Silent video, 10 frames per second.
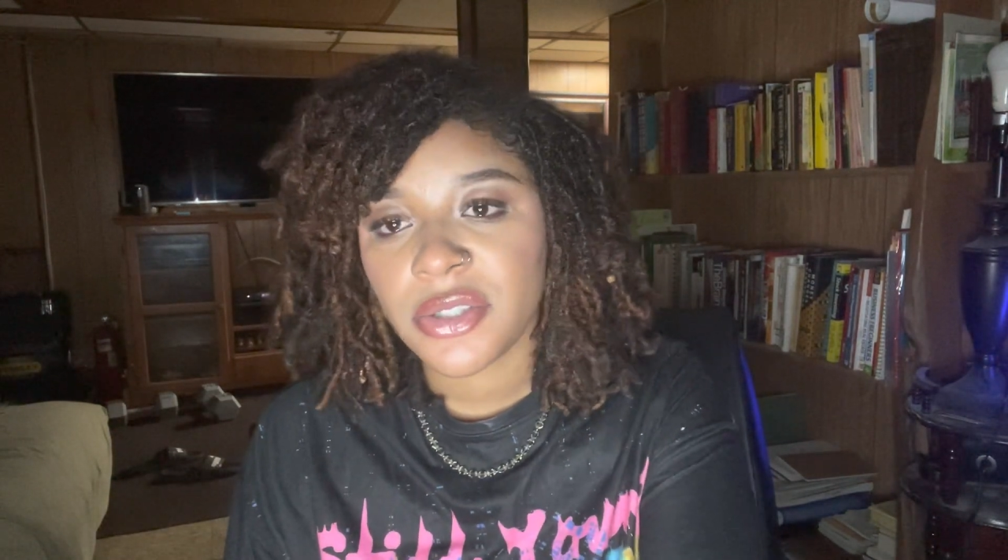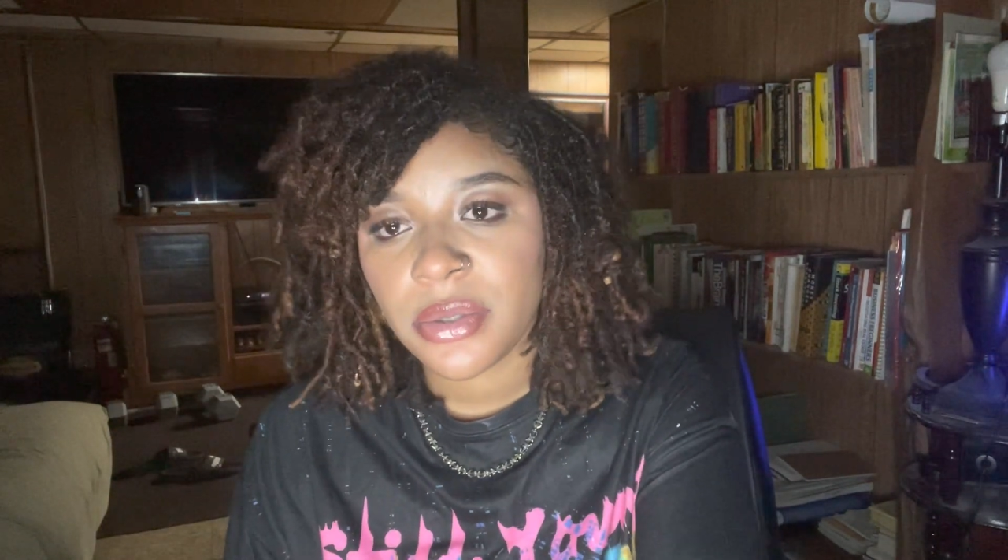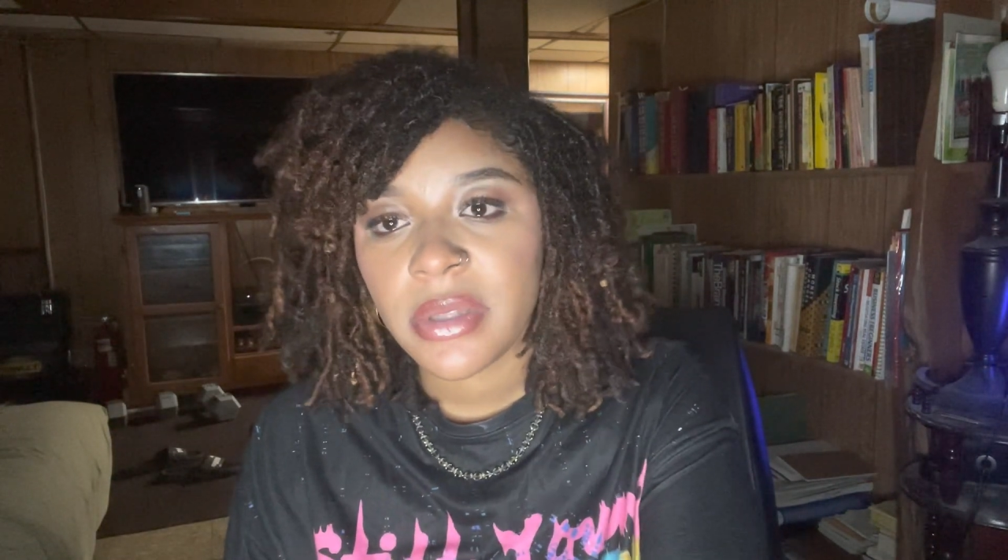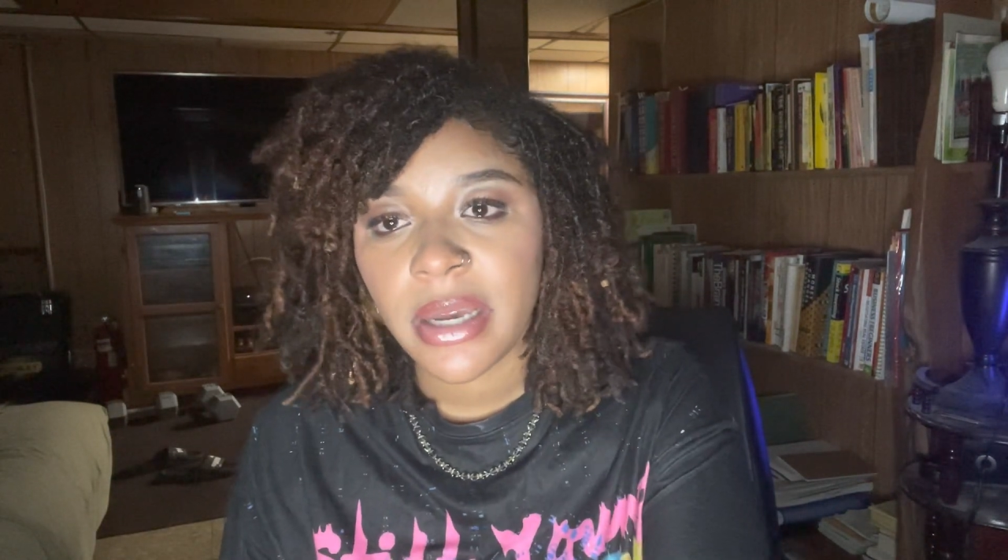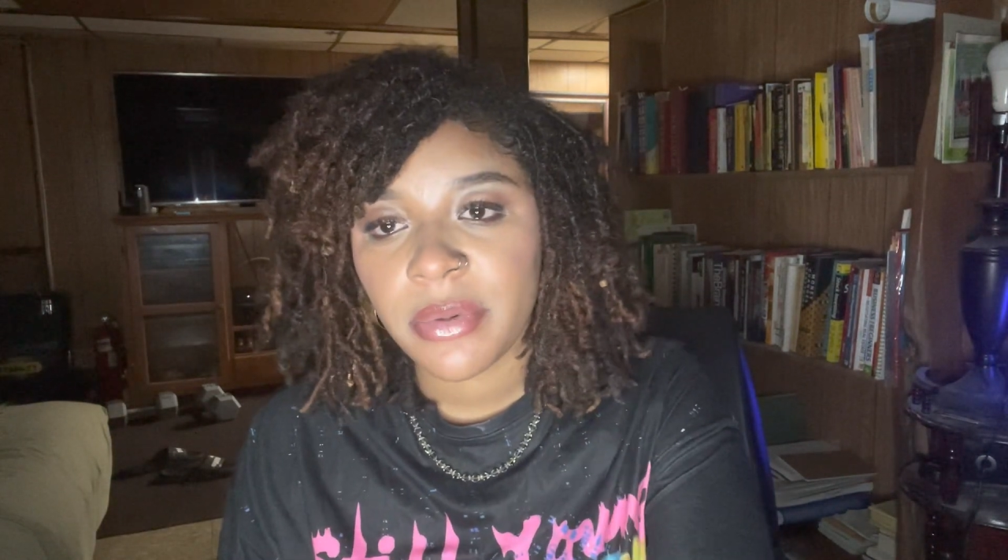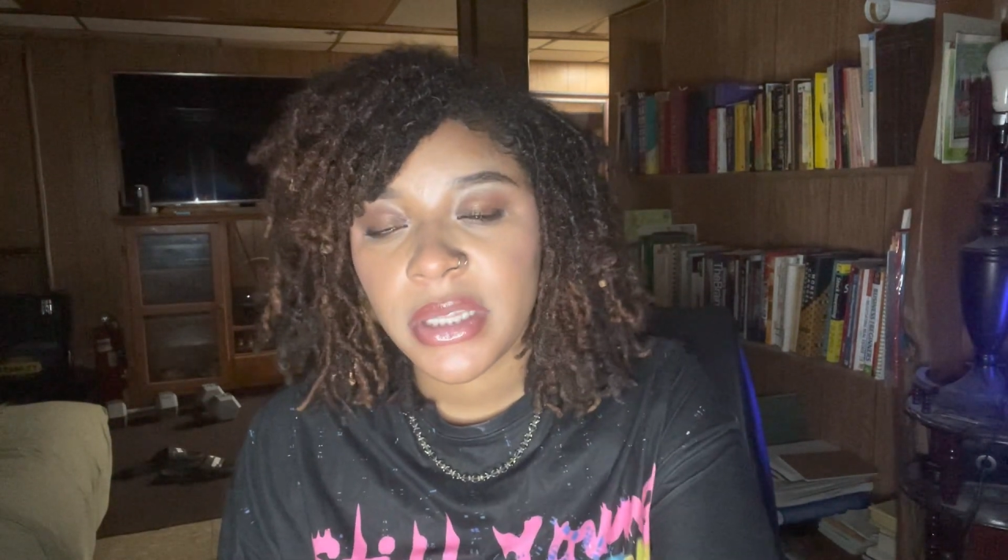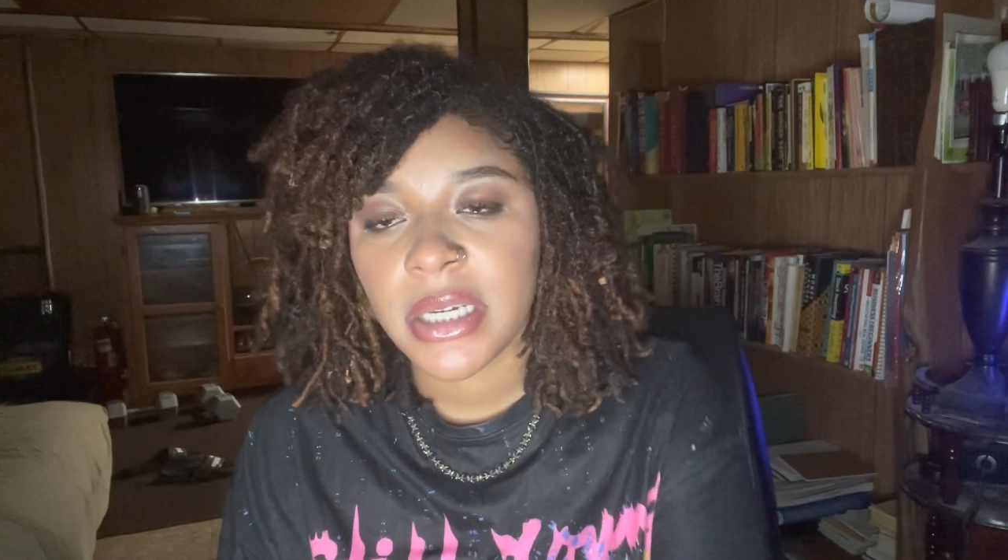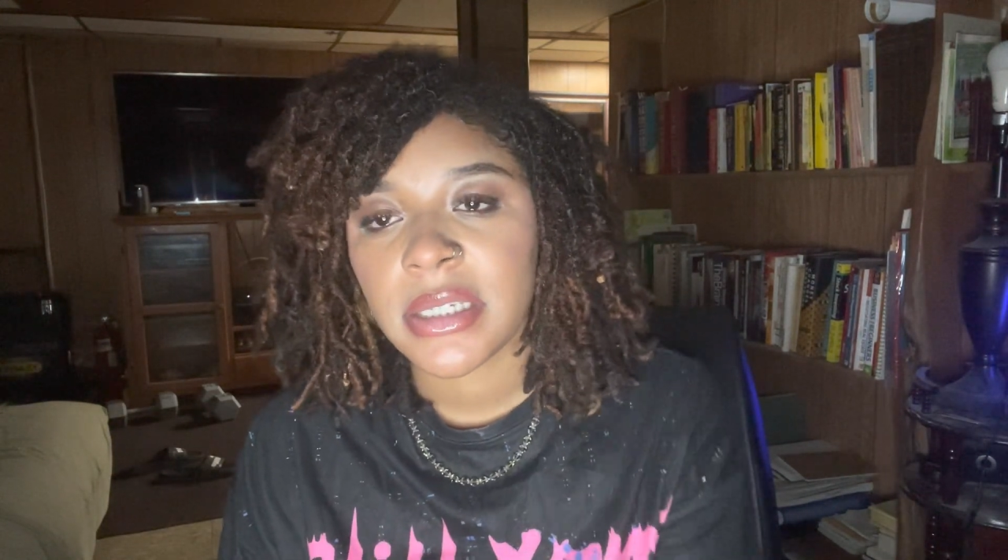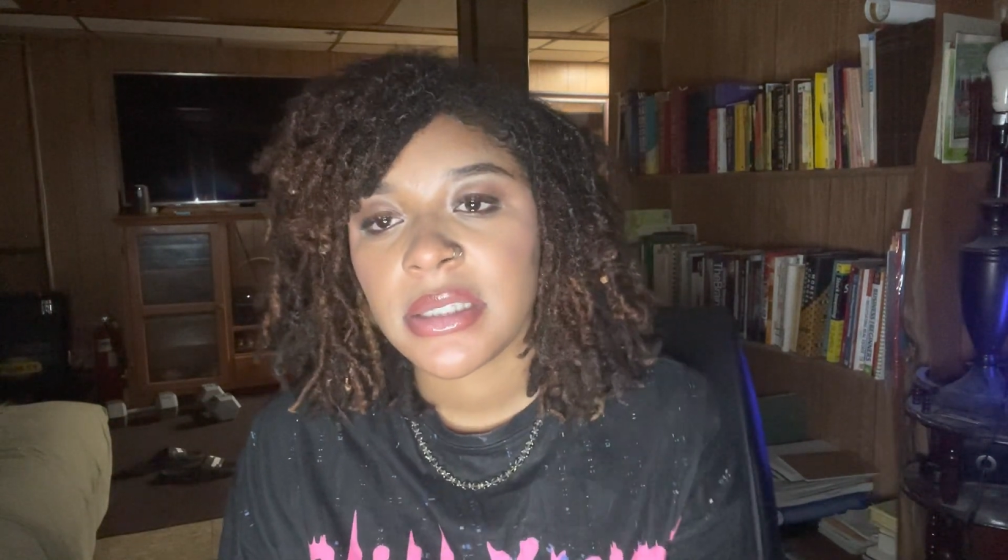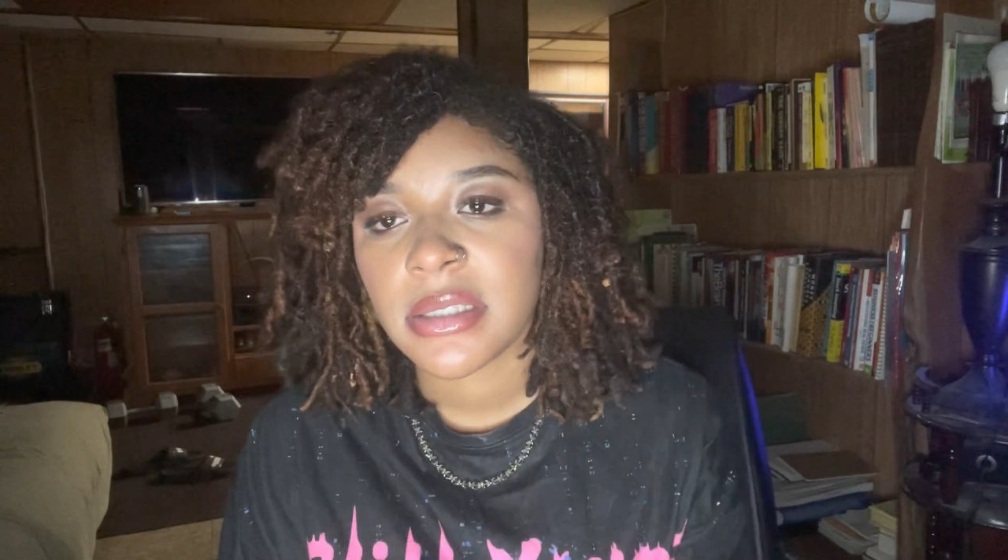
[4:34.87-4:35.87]
do that with
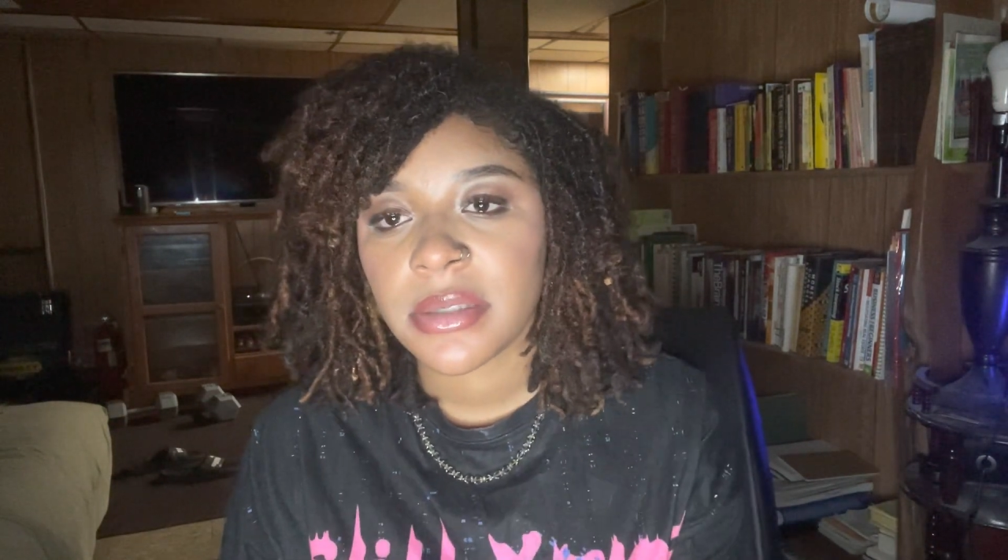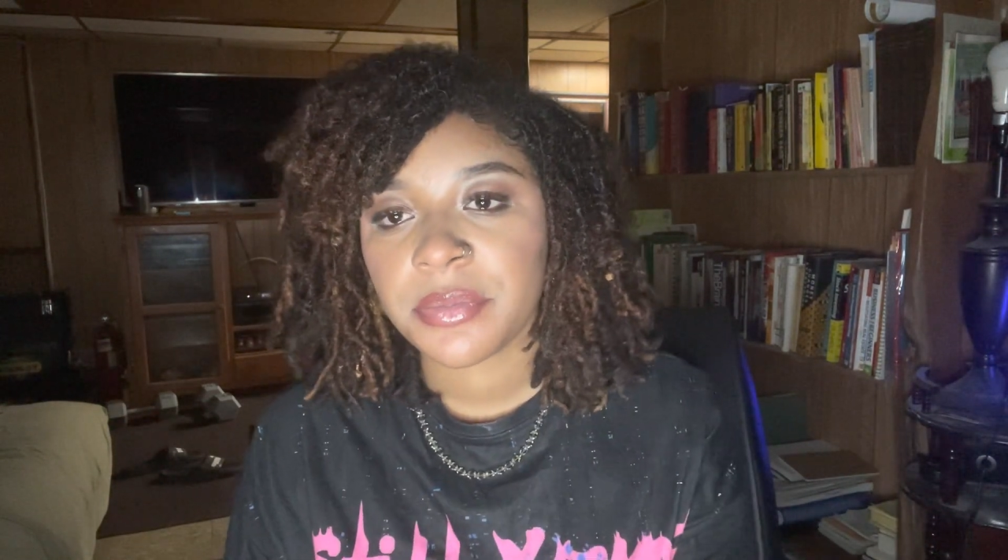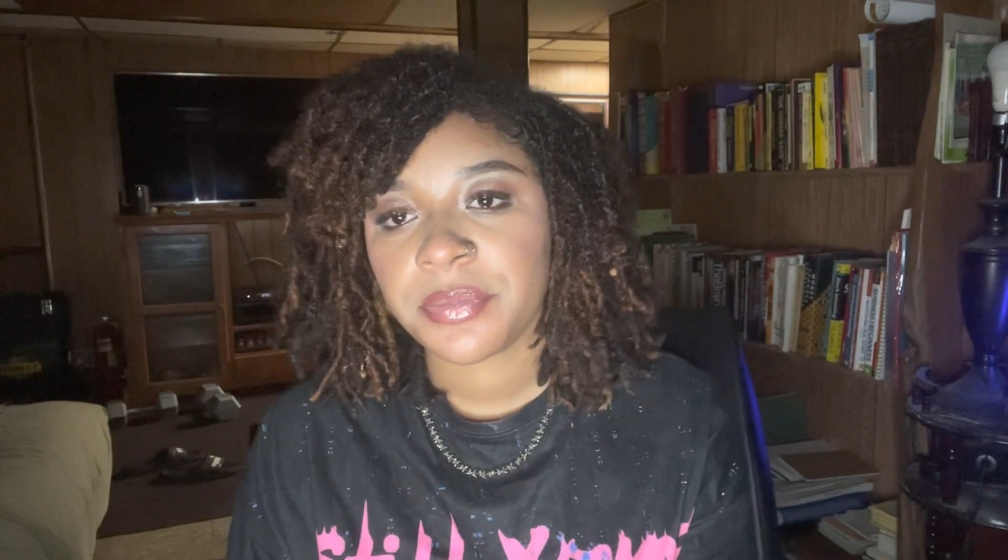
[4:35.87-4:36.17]
us.